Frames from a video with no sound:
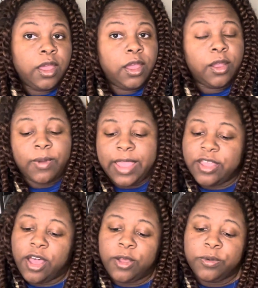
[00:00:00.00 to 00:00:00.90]
All right,
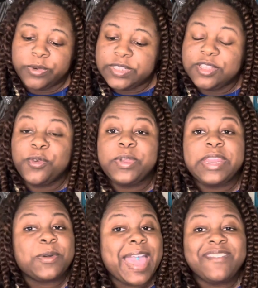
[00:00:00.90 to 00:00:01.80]
y'all, we're still
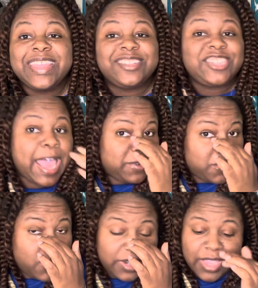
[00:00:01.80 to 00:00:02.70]
reading. We haven't hit chapter
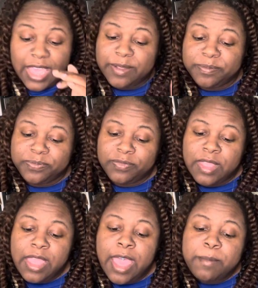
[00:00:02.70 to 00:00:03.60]
1 yet.
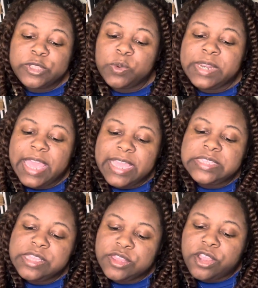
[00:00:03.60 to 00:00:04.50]
Between
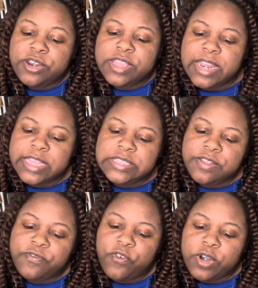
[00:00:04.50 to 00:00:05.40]
1830 and
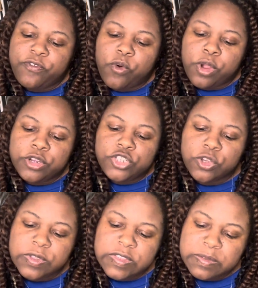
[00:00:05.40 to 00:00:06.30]
1844,
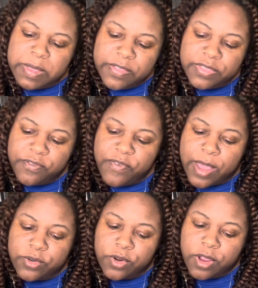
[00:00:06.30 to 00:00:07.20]
Joseph Smith, the
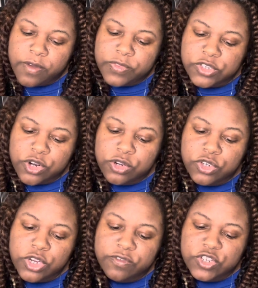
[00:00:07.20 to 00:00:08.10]
founder of the
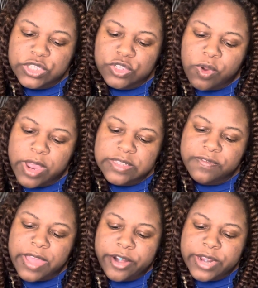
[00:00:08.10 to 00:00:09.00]
Church of Jesus Christ of
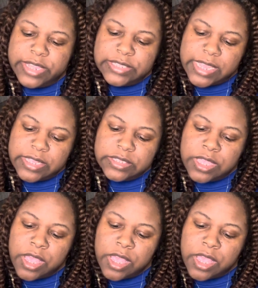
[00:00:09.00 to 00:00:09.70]
Latter-day Saints,